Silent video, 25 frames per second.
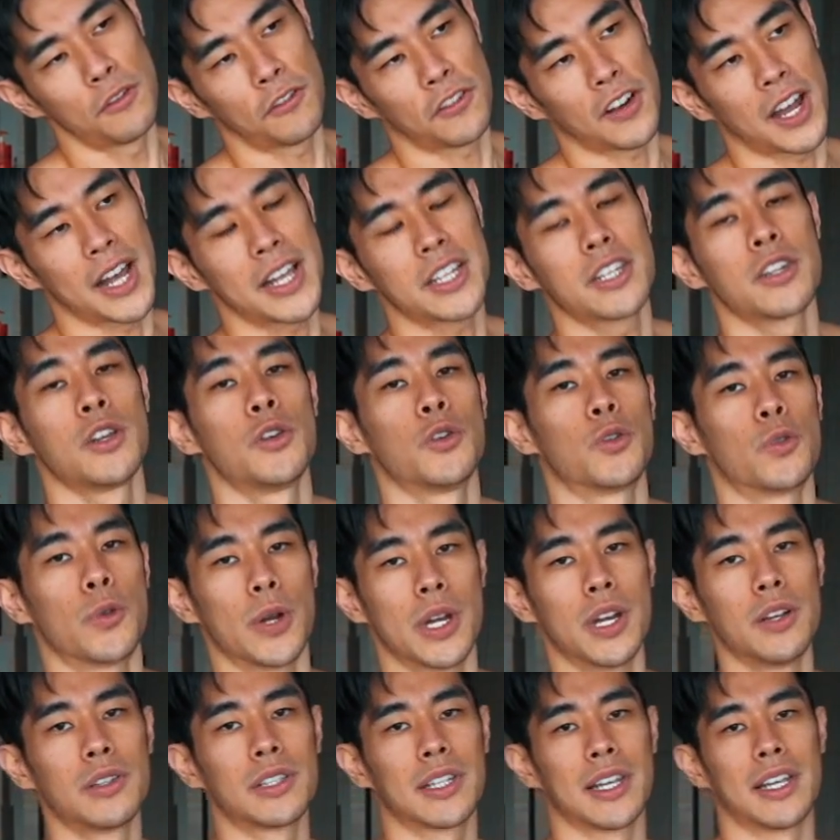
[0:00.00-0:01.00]
flies,
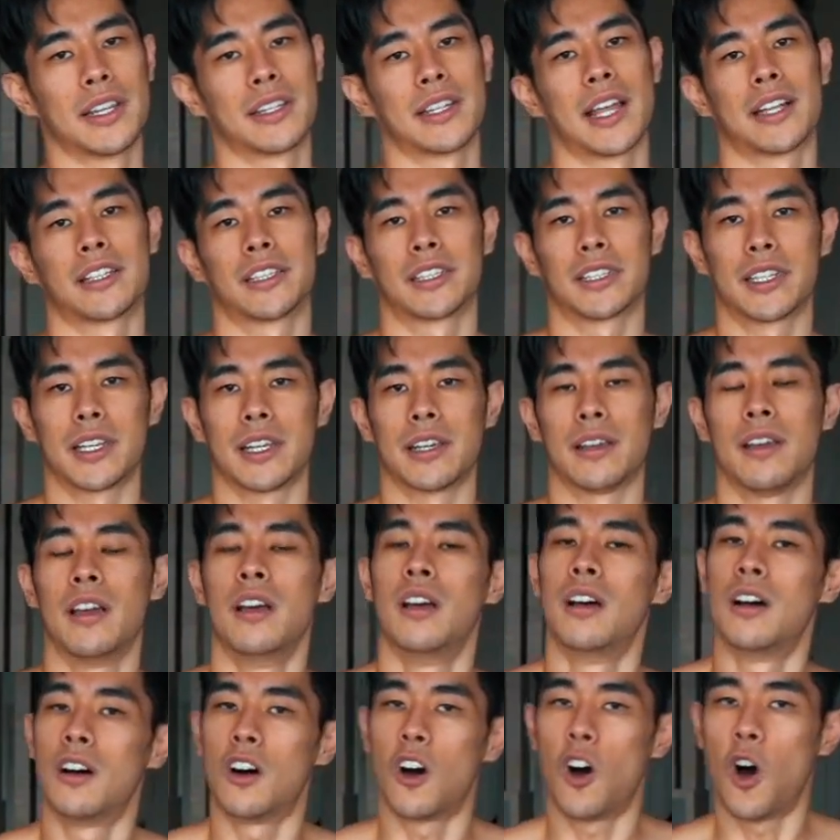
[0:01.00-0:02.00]
reduce the intensity.
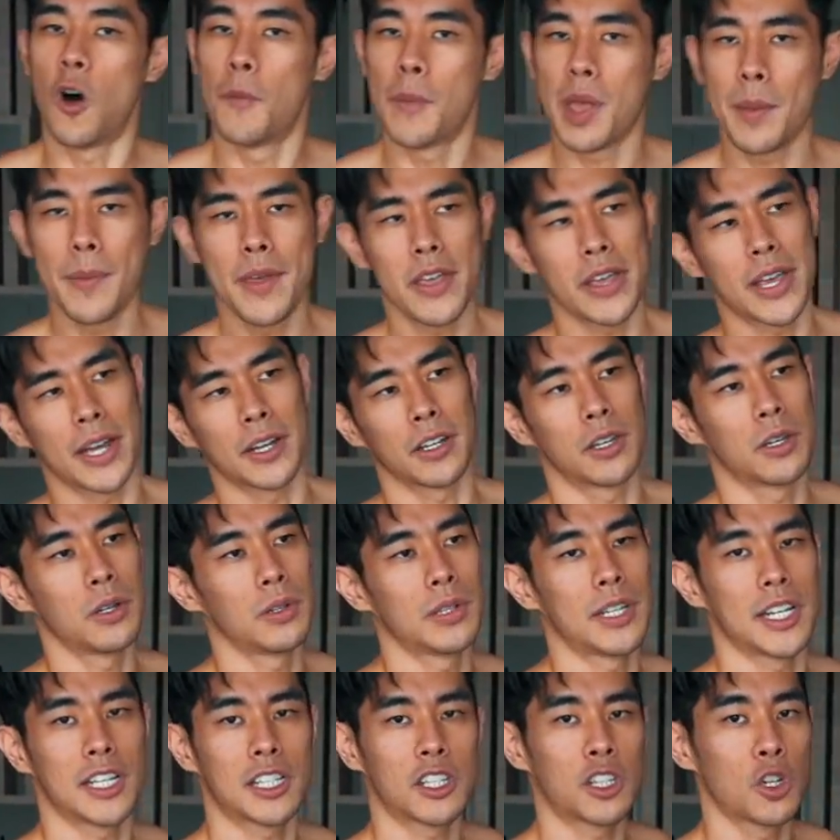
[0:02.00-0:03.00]
Or maybe you can
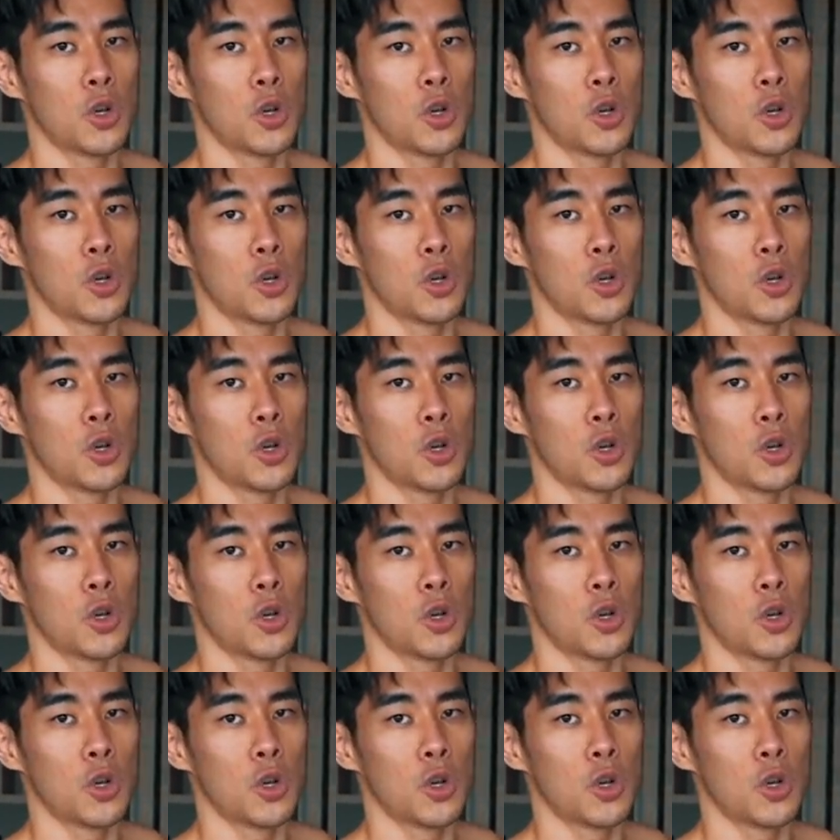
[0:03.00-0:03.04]
do this